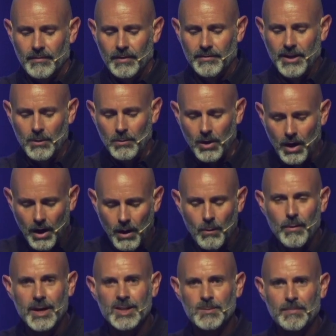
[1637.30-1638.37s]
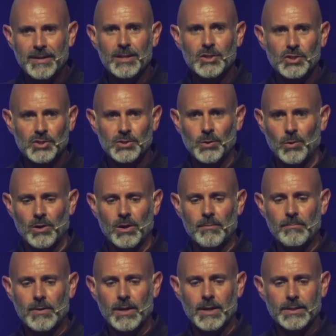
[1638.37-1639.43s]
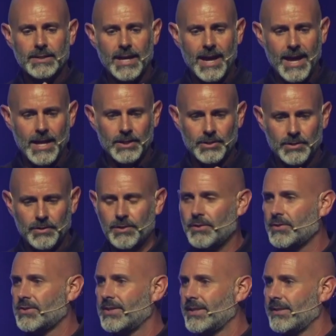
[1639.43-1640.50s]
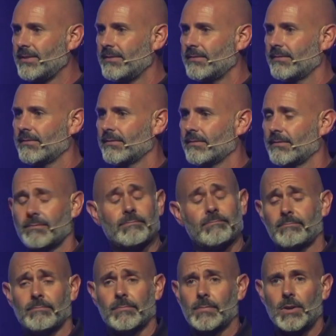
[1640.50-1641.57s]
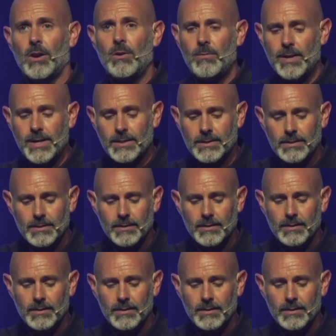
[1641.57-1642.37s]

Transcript: There will always be a storm attached to your sin. Always.